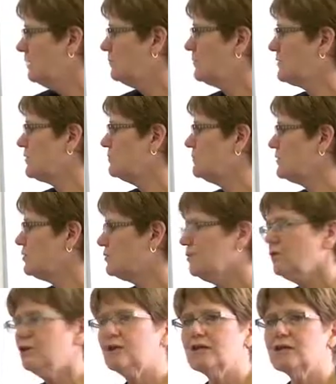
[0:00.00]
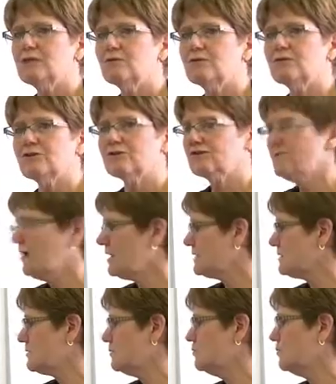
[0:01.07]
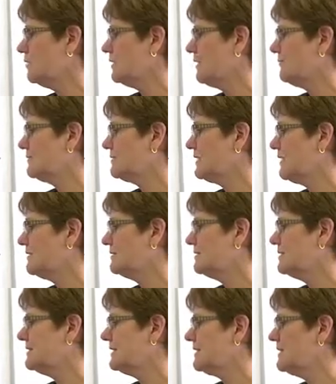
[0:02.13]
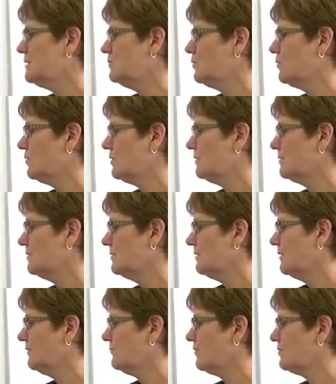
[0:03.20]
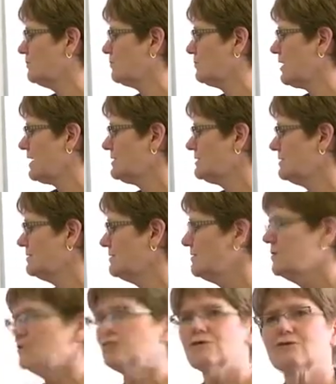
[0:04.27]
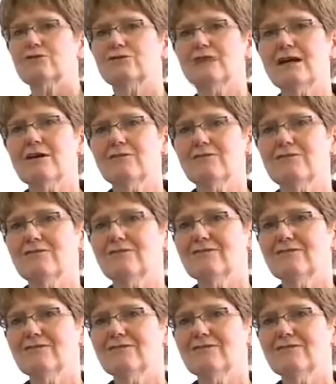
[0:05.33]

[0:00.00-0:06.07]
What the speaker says: But the majority, when they're stressed, will have a tendency to eat more if they're depressed or they're down.